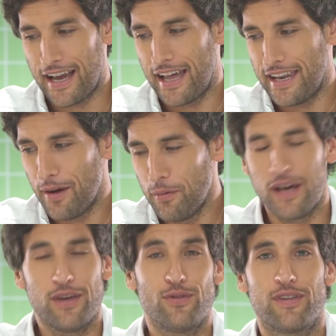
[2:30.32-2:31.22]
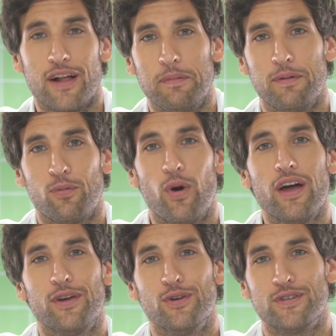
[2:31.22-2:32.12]
And I would like you to tell me why
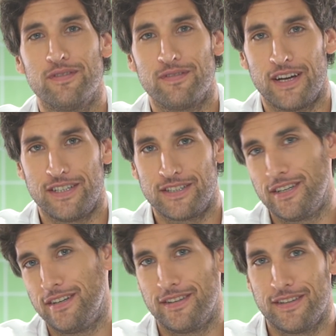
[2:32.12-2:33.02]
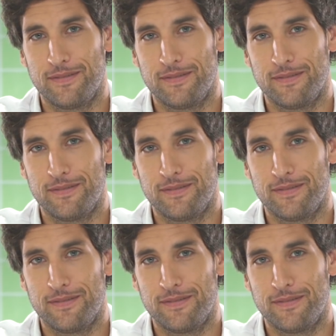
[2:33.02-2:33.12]
are you using by Jazil?